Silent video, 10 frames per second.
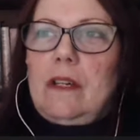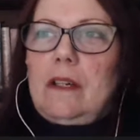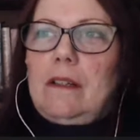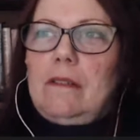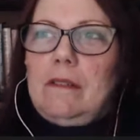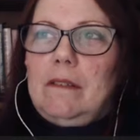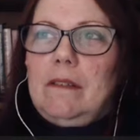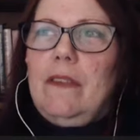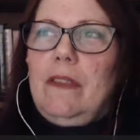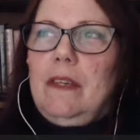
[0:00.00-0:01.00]

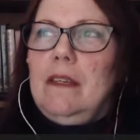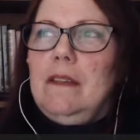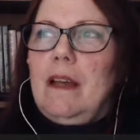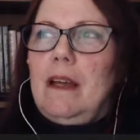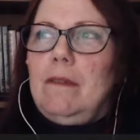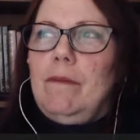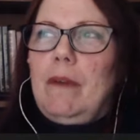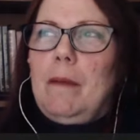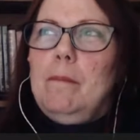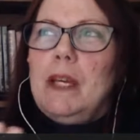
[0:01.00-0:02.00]
I think
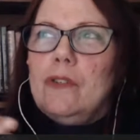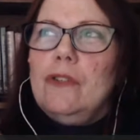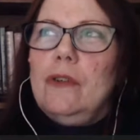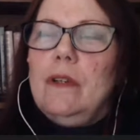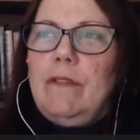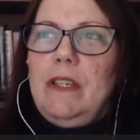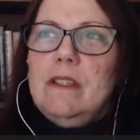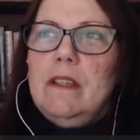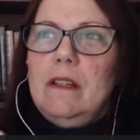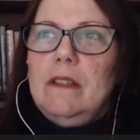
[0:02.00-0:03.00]
I'm not sure if he's
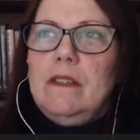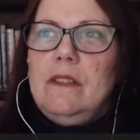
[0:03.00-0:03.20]
a